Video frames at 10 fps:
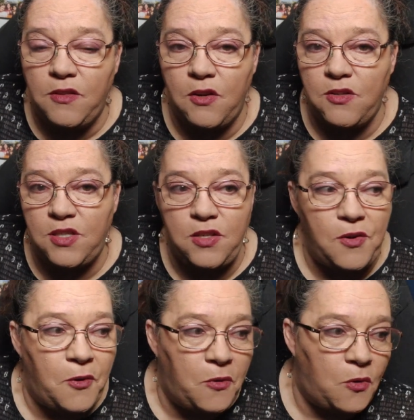There's
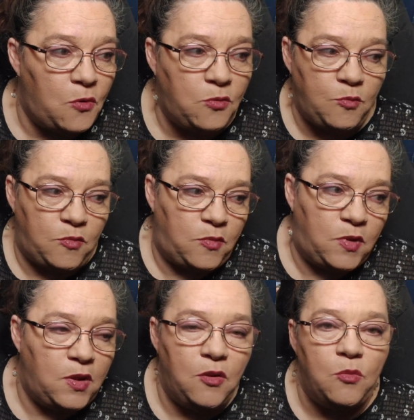no
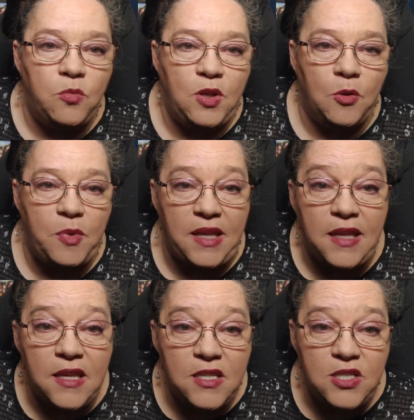real big
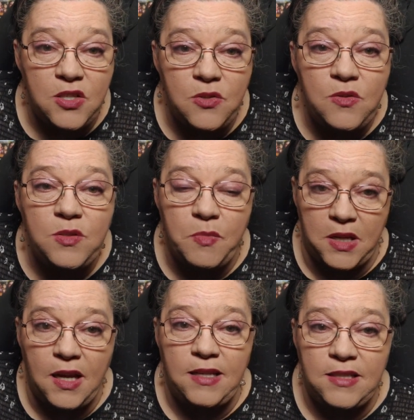issues,
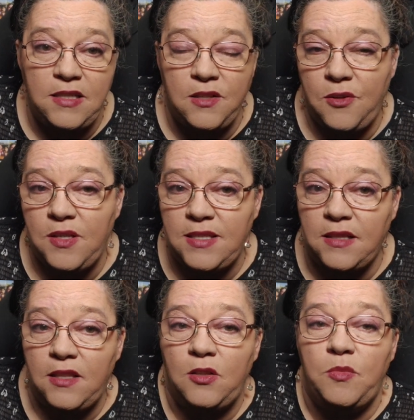but I did notice
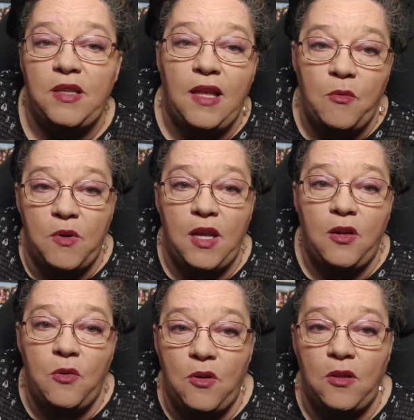a little bit, like when I
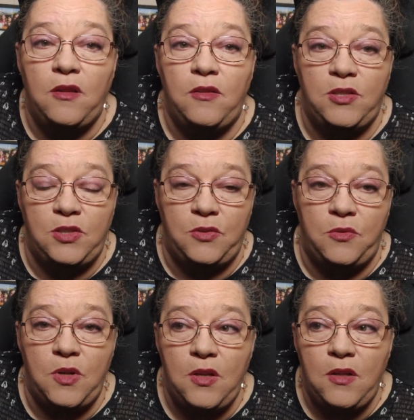go
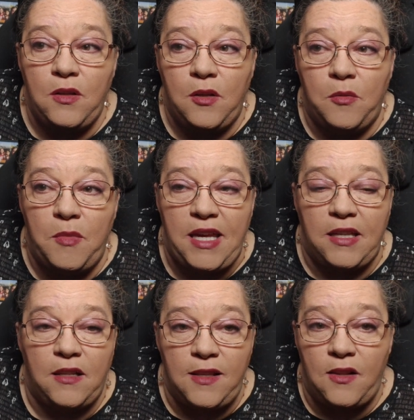to make
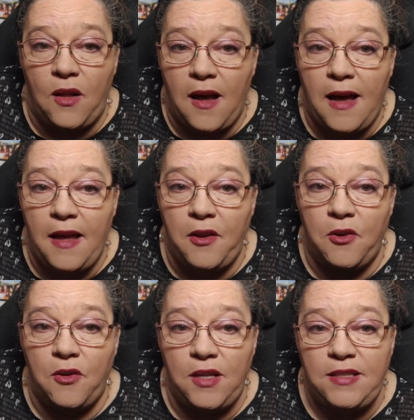it a little
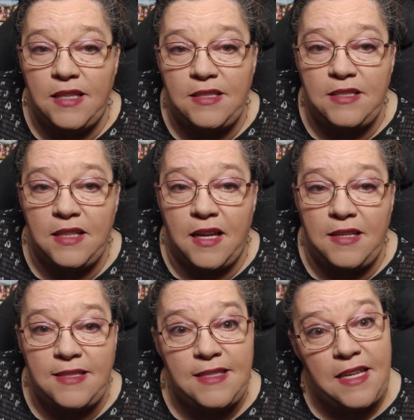higher, it tends to kind
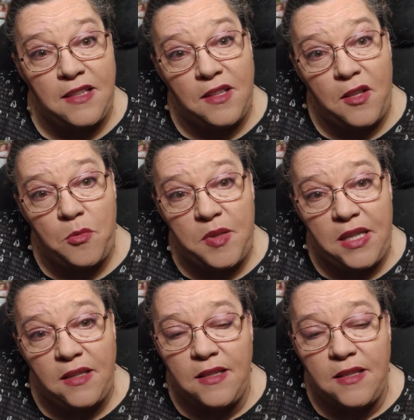of sink a little bit.